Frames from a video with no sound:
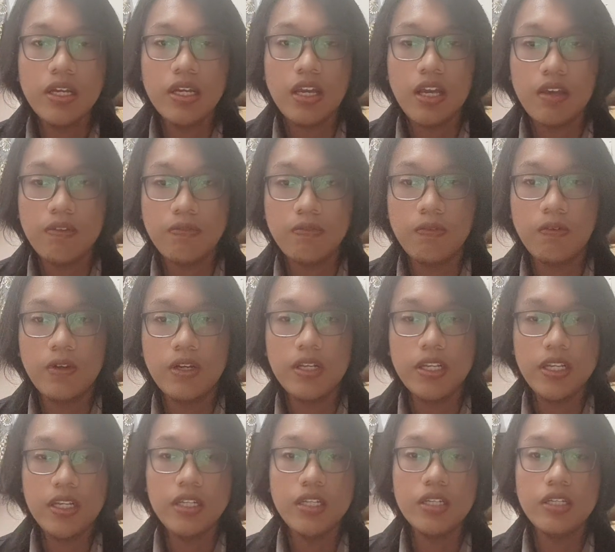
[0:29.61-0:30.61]
Effort
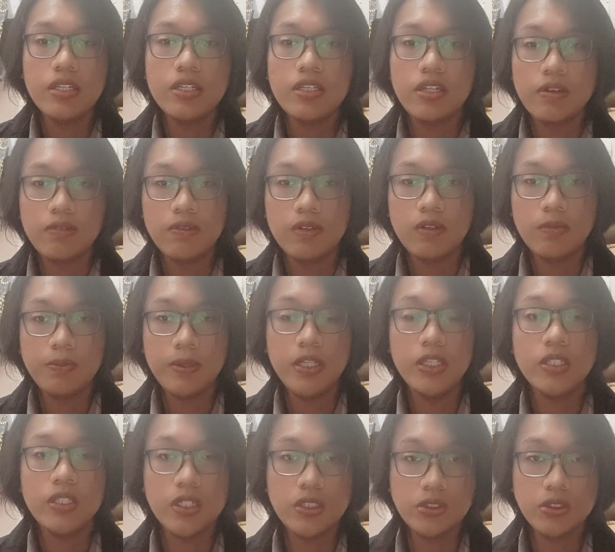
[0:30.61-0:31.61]
in
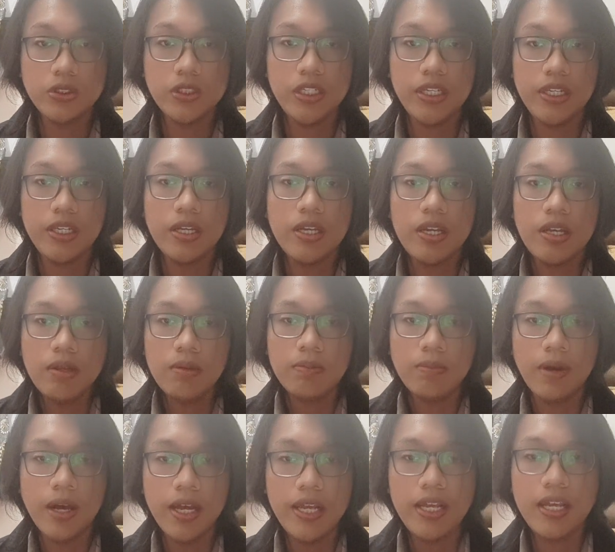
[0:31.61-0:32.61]
Developing Country
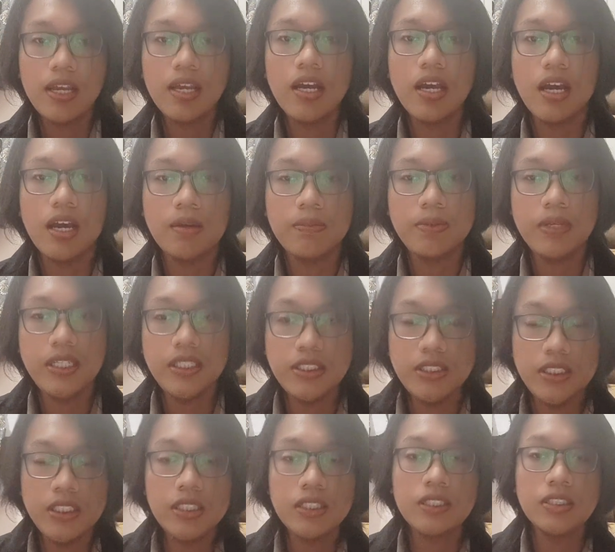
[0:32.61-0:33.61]
by
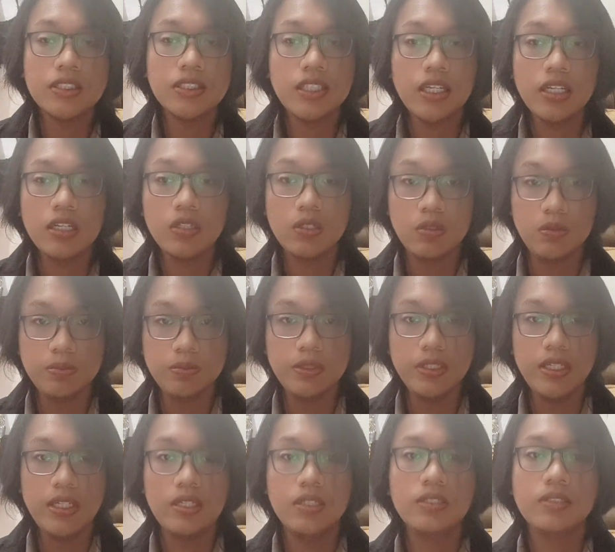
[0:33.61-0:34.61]
Abhijit
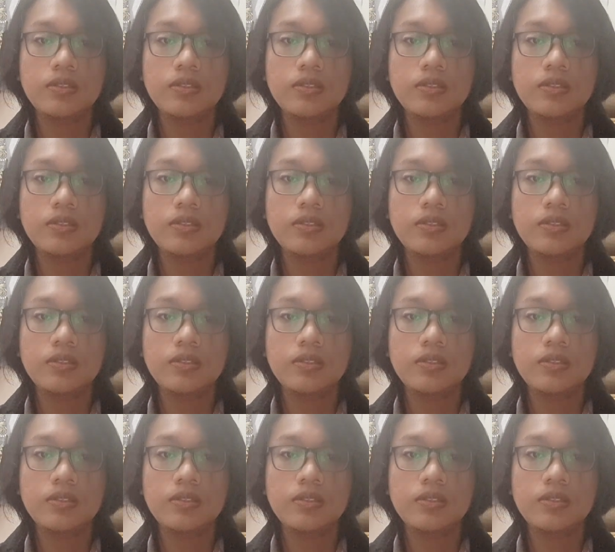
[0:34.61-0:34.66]
Sengupta.